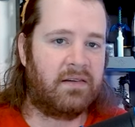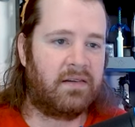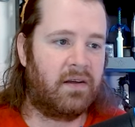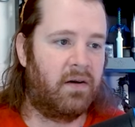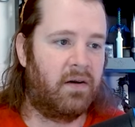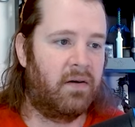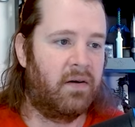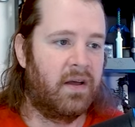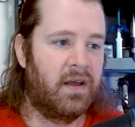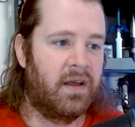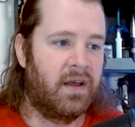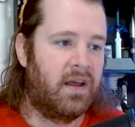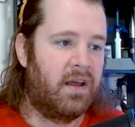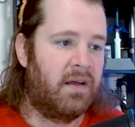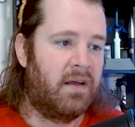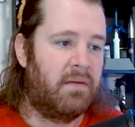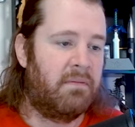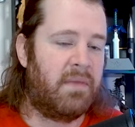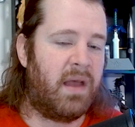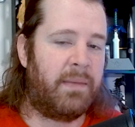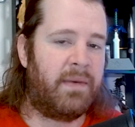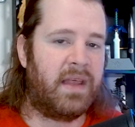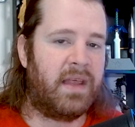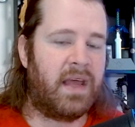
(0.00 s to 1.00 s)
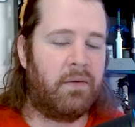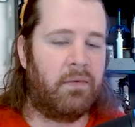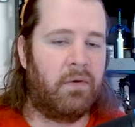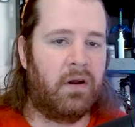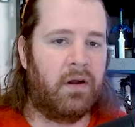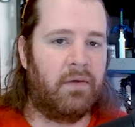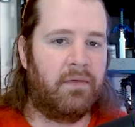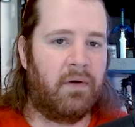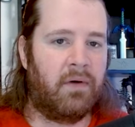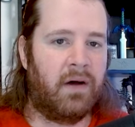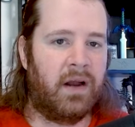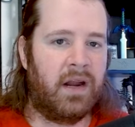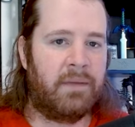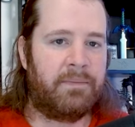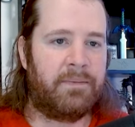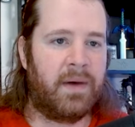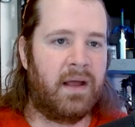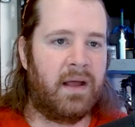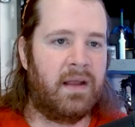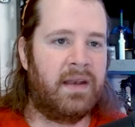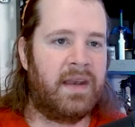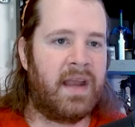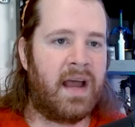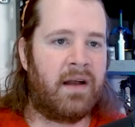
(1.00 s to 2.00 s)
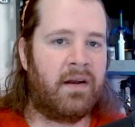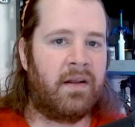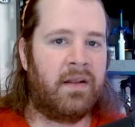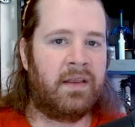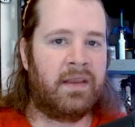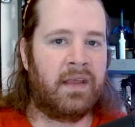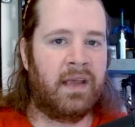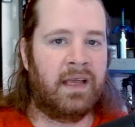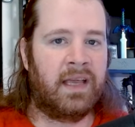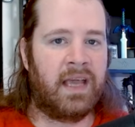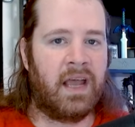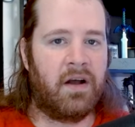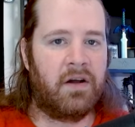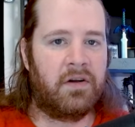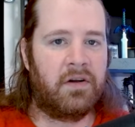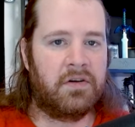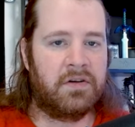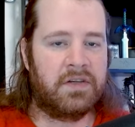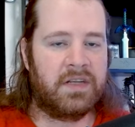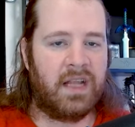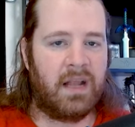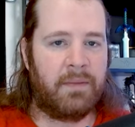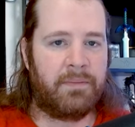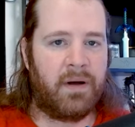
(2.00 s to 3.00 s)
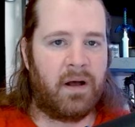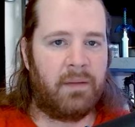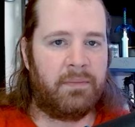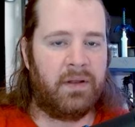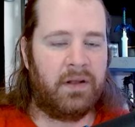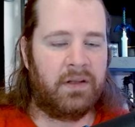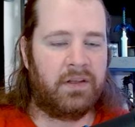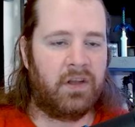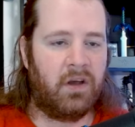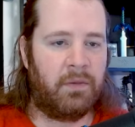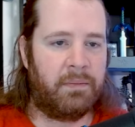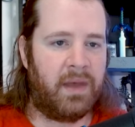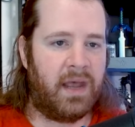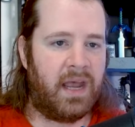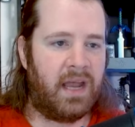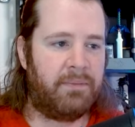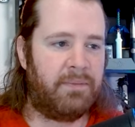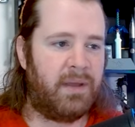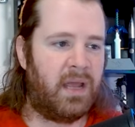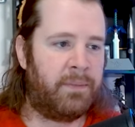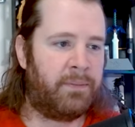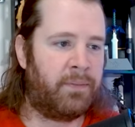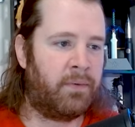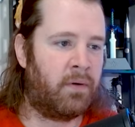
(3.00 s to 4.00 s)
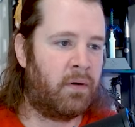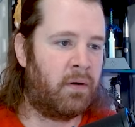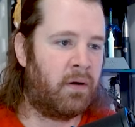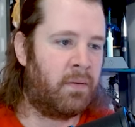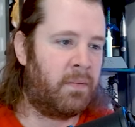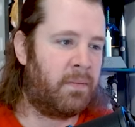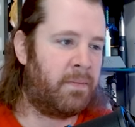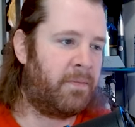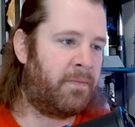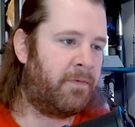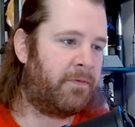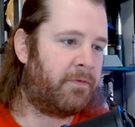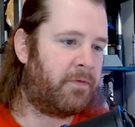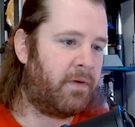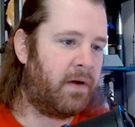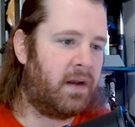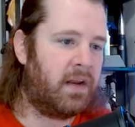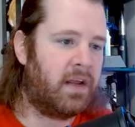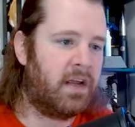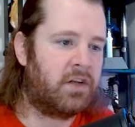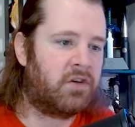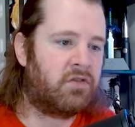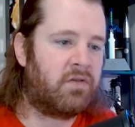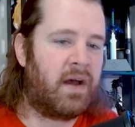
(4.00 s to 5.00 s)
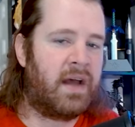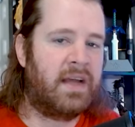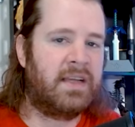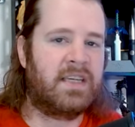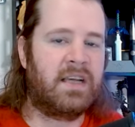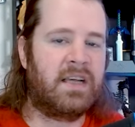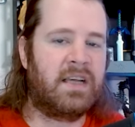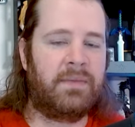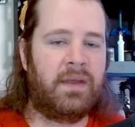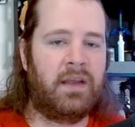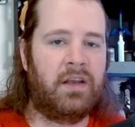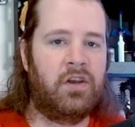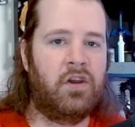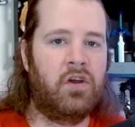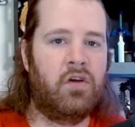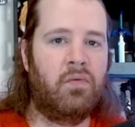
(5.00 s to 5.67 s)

So maybe they would have won it, but now that the character's in the public domain, people are free to try something new